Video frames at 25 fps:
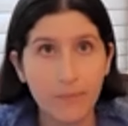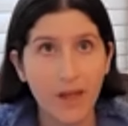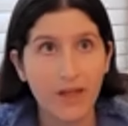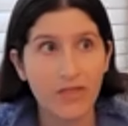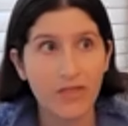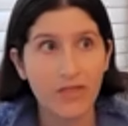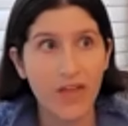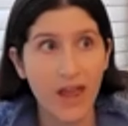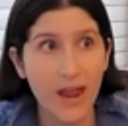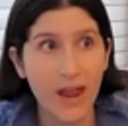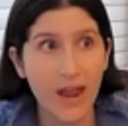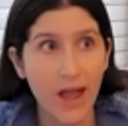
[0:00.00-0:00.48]

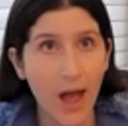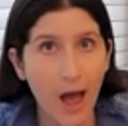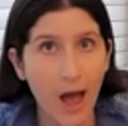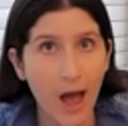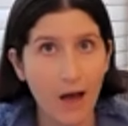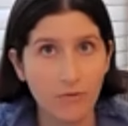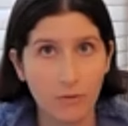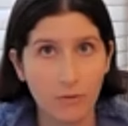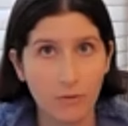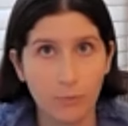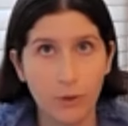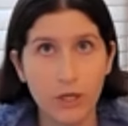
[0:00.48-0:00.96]
They
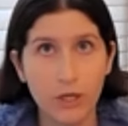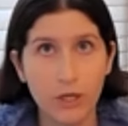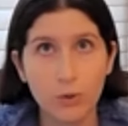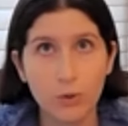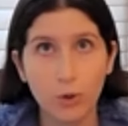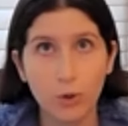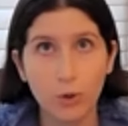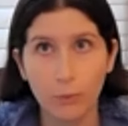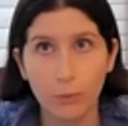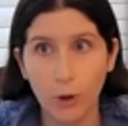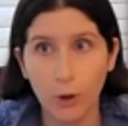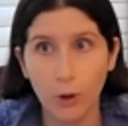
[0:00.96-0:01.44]
have a
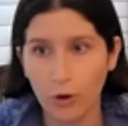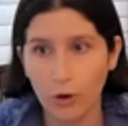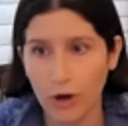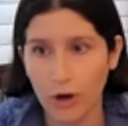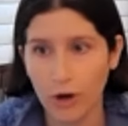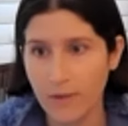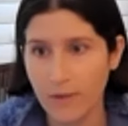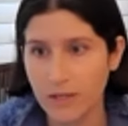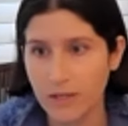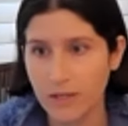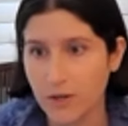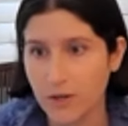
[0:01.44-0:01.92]
preschool
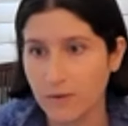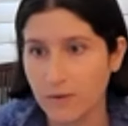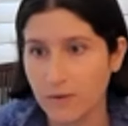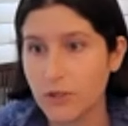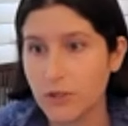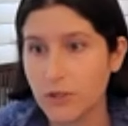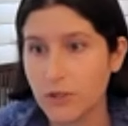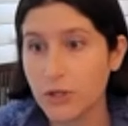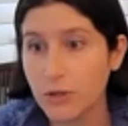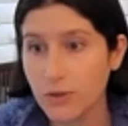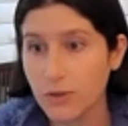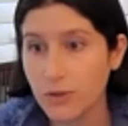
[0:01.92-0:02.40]
program that serves
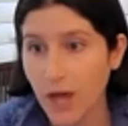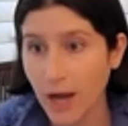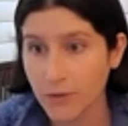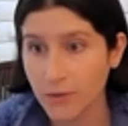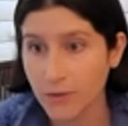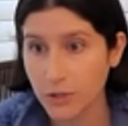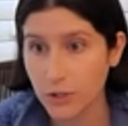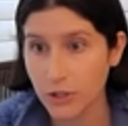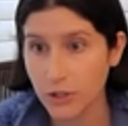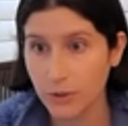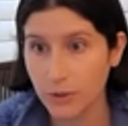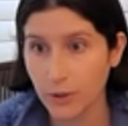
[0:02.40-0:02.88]

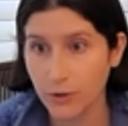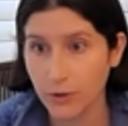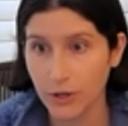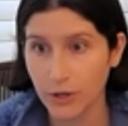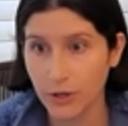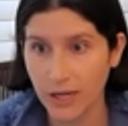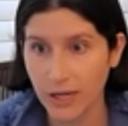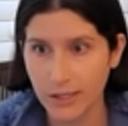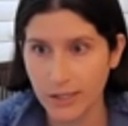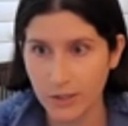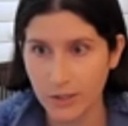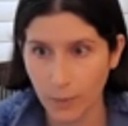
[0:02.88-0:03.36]

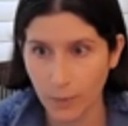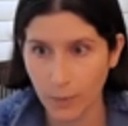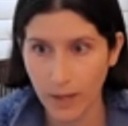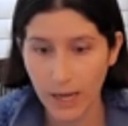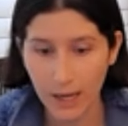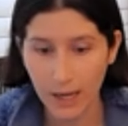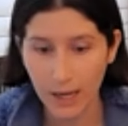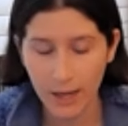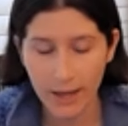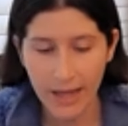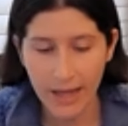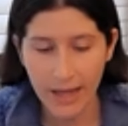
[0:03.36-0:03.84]
2,200 kids a
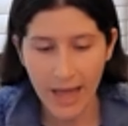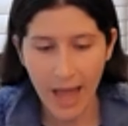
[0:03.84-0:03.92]
week,